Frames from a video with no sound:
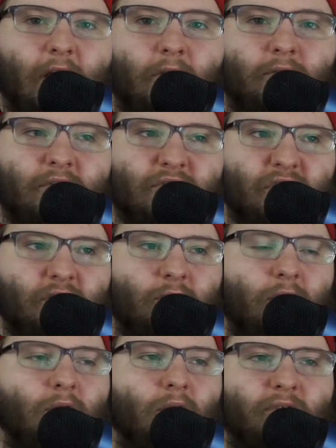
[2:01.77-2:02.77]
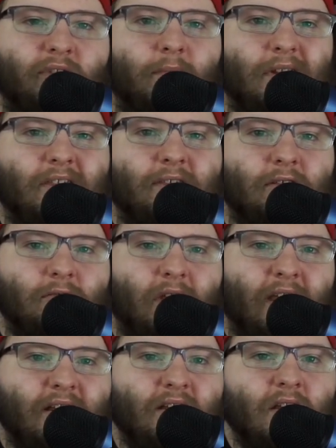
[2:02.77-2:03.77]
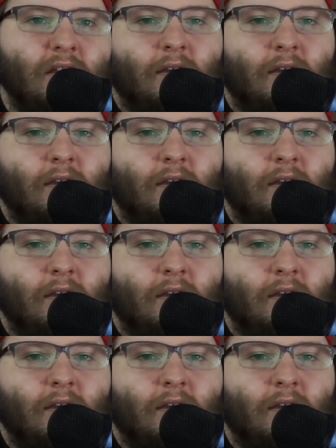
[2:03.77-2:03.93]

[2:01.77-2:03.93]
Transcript: other in general or somebody that you like